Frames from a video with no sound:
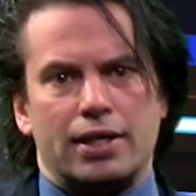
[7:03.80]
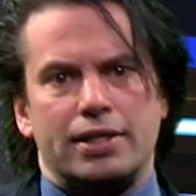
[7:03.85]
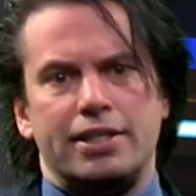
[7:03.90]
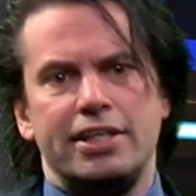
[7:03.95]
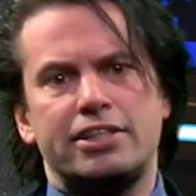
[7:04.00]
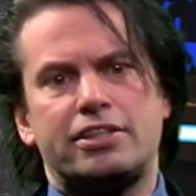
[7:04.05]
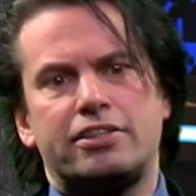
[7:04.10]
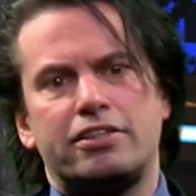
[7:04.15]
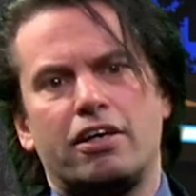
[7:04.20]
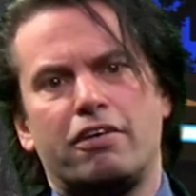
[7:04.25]

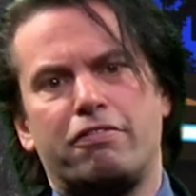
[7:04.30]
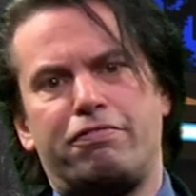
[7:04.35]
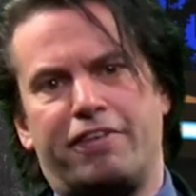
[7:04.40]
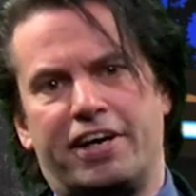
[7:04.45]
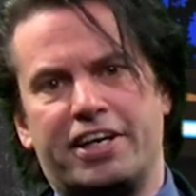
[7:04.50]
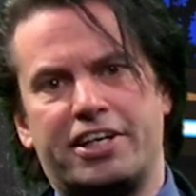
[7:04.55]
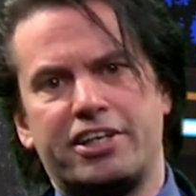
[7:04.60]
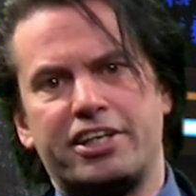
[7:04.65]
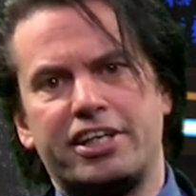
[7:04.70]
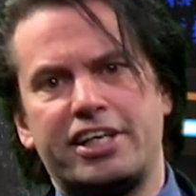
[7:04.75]
This
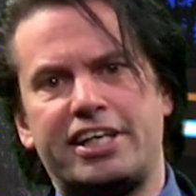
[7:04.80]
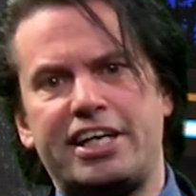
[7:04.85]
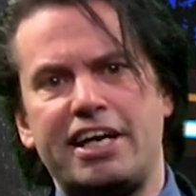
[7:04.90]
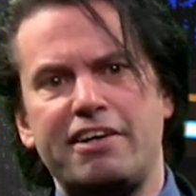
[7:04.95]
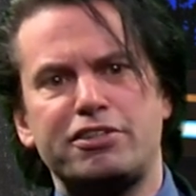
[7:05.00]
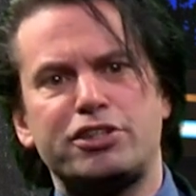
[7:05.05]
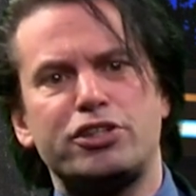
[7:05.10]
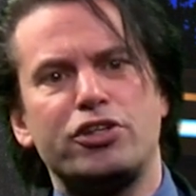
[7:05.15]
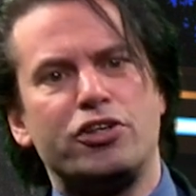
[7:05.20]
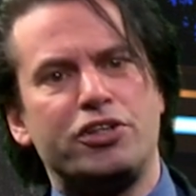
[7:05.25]
figure
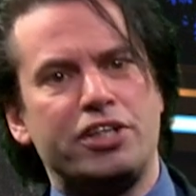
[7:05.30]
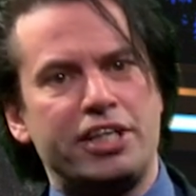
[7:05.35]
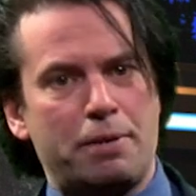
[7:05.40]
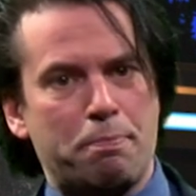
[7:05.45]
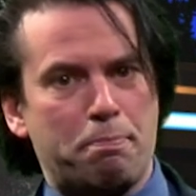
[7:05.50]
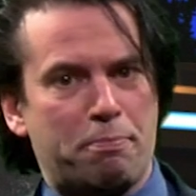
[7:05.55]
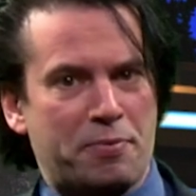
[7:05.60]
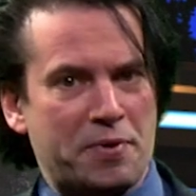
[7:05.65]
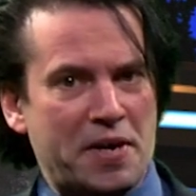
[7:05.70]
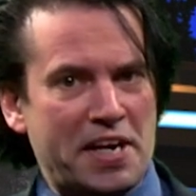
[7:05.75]
gives an
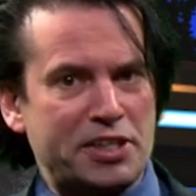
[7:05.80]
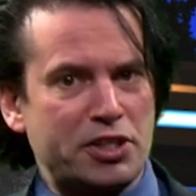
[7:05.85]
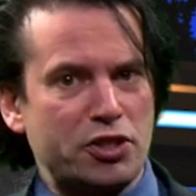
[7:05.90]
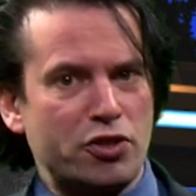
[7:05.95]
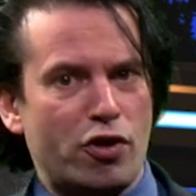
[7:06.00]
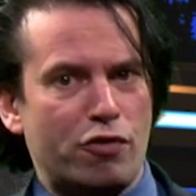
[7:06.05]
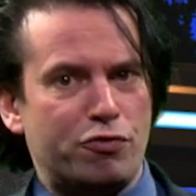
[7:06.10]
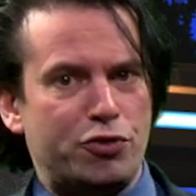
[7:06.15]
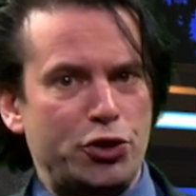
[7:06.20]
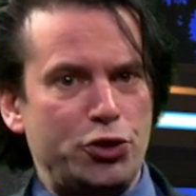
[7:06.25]

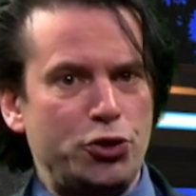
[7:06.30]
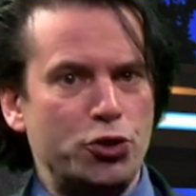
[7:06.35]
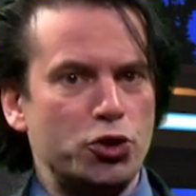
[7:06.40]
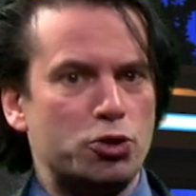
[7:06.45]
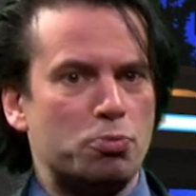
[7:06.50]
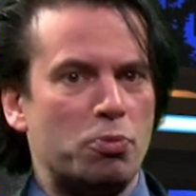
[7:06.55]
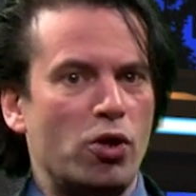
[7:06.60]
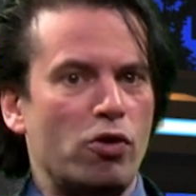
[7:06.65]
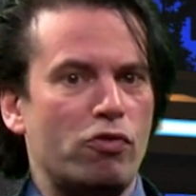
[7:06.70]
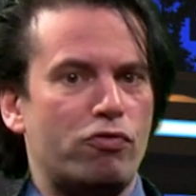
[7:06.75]
impression of the
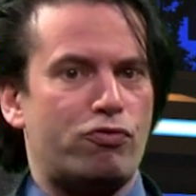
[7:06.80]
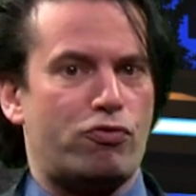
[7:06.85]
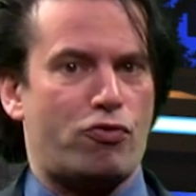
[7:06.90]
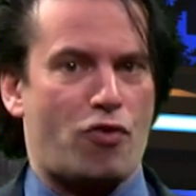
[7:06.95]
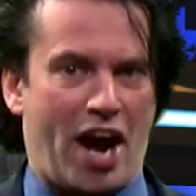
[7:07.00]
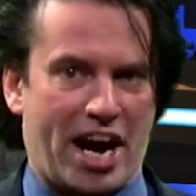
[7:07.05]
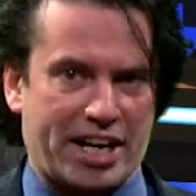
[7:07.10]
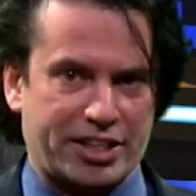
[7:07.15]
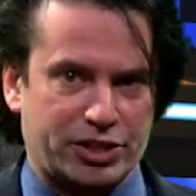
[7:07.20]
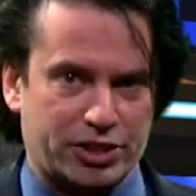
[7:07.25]
usable
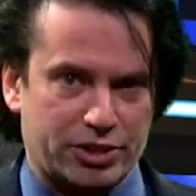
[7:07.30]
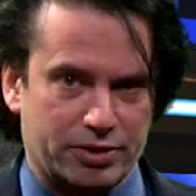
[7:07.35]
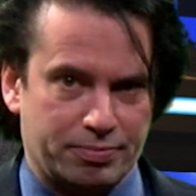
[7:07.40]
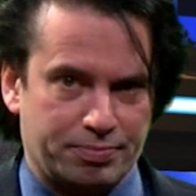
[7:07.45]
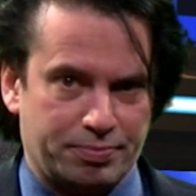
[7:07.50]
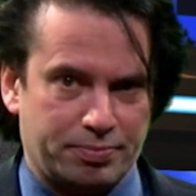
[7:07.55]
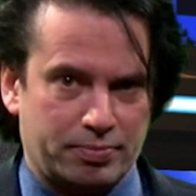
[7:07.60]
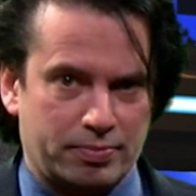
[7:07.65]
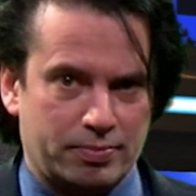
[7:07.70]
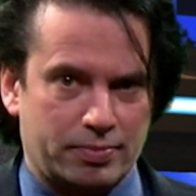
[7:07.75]
fraction.
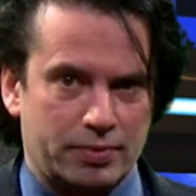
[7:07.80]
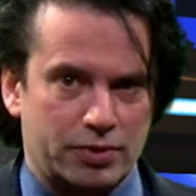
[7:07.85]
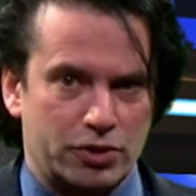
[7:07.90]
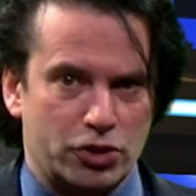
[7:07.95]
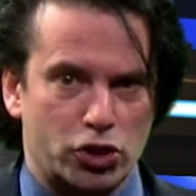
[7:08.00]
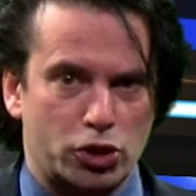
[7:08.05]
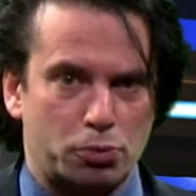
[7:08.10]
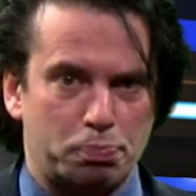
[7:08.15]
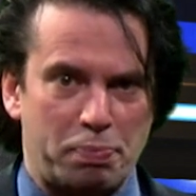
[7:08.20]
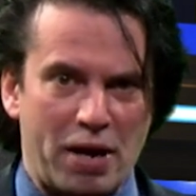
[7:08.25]

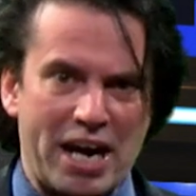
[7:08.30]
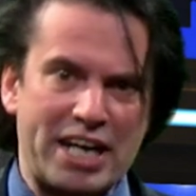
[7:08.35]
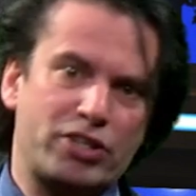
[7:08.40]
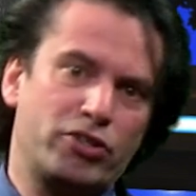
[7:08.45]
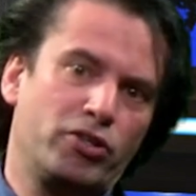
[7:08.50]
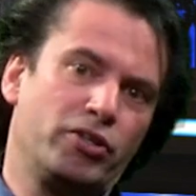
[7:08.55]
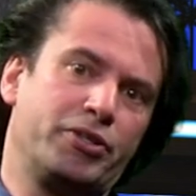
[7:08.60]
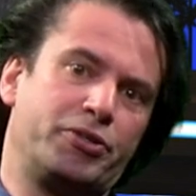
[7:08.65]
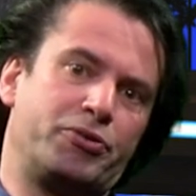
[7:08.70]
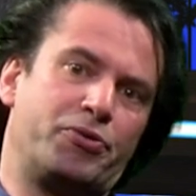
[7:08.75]
The
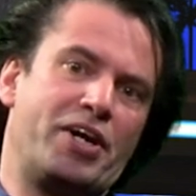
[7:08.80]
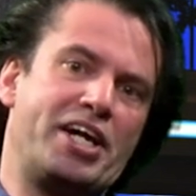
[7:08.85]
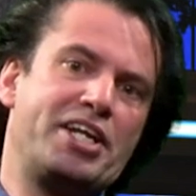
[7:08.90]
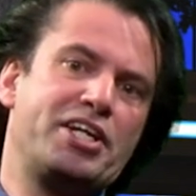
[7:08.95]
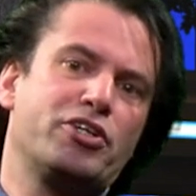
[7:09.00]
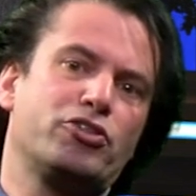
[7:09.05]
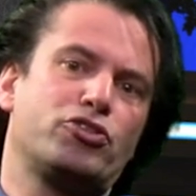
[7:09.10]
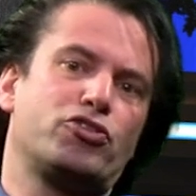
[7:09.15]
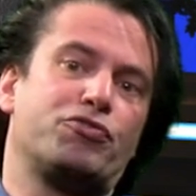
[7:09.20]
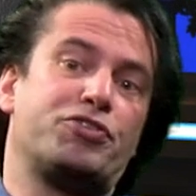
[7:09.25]
spectral
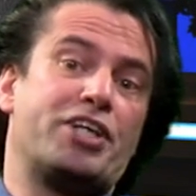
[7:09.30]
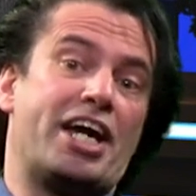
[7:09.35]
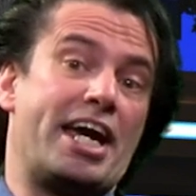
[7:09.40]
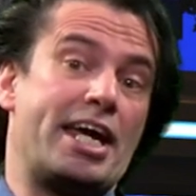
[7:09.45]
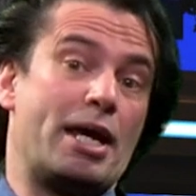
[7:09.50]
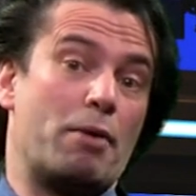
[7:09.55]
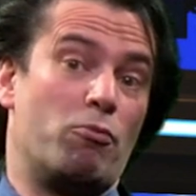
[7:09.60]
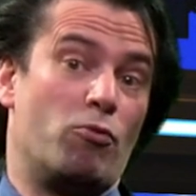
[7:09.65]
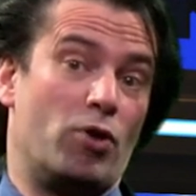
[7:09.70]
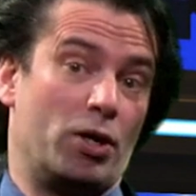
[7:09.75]
irradiance of the
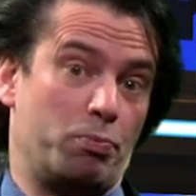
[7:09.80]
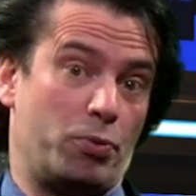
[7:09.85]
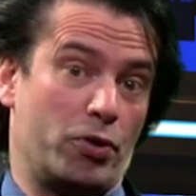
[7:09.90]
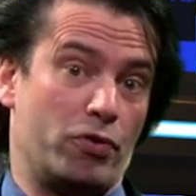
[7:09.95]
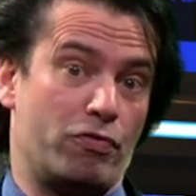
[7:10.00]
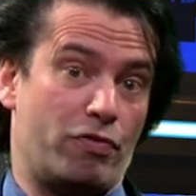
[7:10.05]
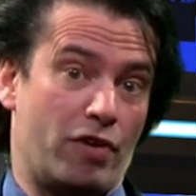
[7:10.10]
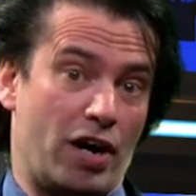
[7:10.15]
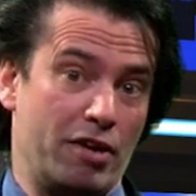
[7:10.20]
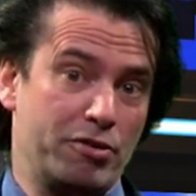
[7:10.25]

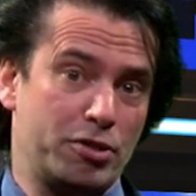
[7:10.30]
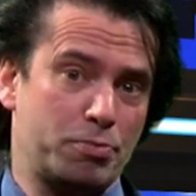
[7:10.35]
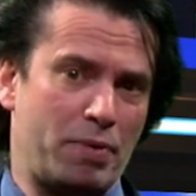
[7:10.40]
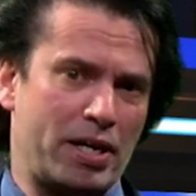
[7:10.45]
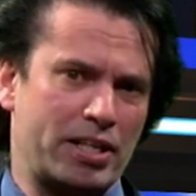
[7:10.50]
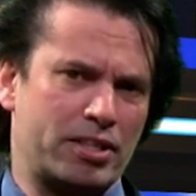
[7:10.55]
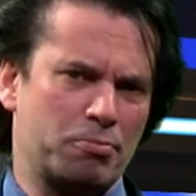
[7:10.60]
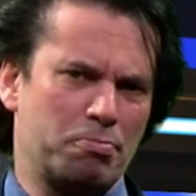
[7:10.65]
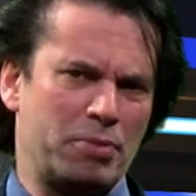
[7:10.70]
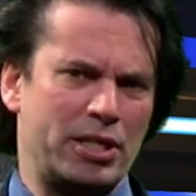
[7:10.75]
AM1.5
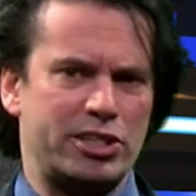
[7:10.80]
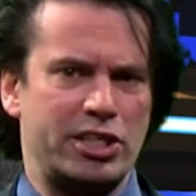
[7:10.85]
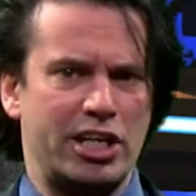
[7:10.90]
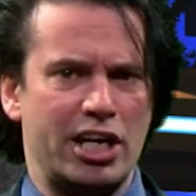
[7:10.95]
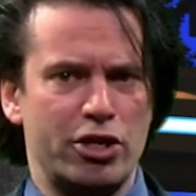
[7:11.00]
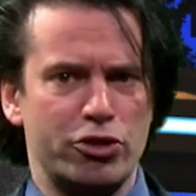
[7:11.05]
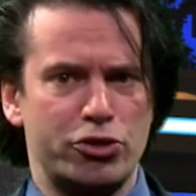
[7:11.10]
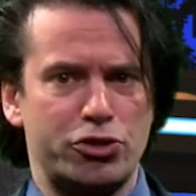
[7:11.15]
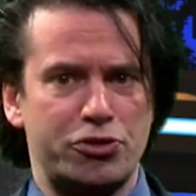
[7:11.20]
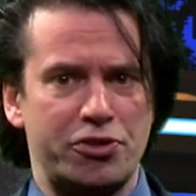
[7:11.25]
spectrum is
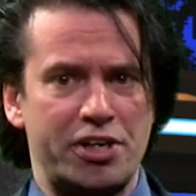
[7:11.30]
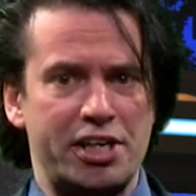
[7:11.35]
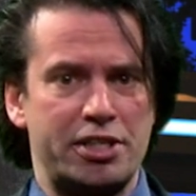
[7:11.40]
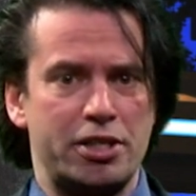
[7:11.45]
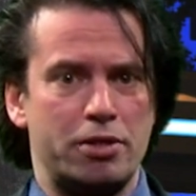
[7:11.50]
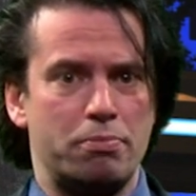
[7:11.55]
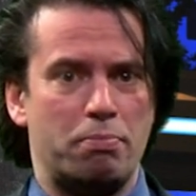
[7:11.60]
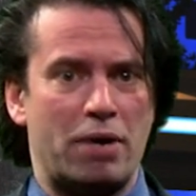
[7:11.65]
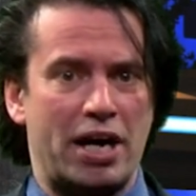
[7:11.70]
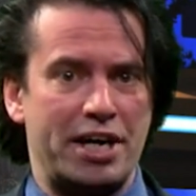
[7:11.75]

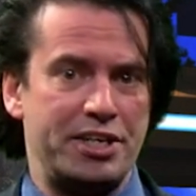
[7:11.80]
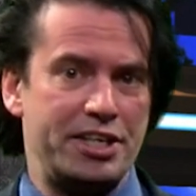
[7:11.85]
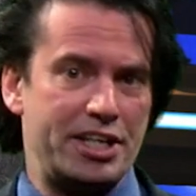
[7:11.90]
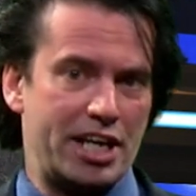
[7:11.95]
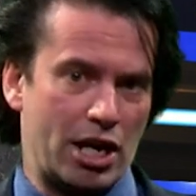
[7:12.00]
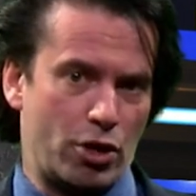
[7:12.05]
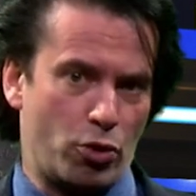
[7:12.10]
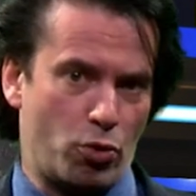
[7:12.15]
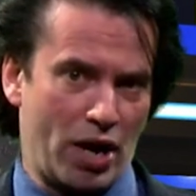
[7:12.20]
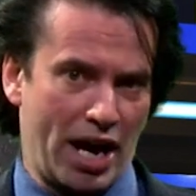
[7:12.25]
illustrated by the
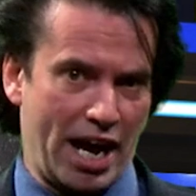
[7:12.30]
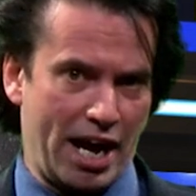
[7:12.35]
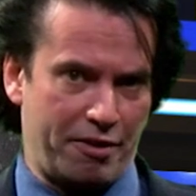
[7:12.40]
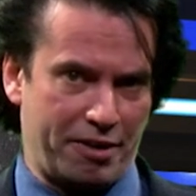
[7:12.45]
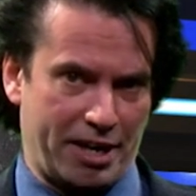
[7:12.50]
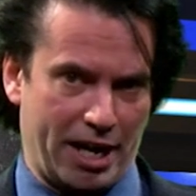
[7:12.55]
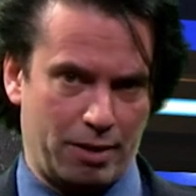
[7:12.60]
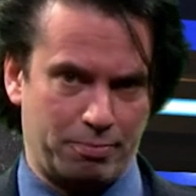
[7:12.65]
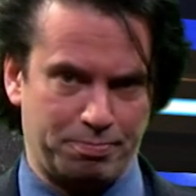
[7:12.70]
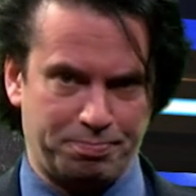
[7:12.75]
yellow
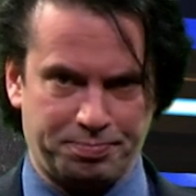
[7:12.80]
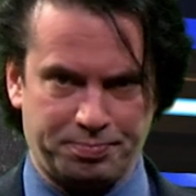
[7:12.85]
area.